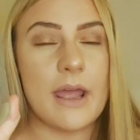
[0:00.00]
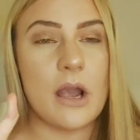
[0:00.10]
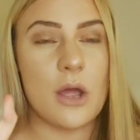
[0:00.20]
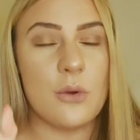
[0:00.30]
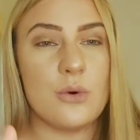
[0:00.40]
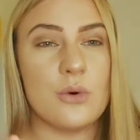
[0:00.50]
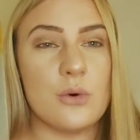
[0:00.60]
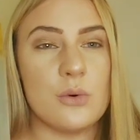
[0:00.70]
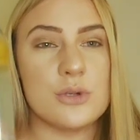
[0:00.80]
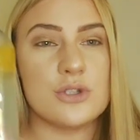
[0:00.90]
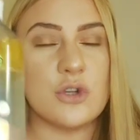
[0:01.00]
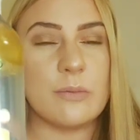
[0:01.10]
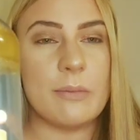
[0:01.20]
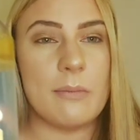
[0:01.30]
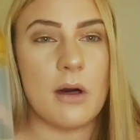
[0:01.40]
local
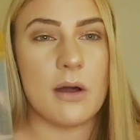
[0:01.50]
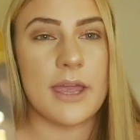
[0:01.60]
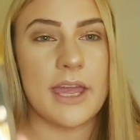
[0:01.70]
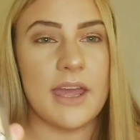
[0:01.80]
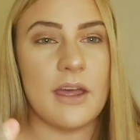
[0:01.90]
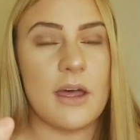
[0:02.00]
supermarket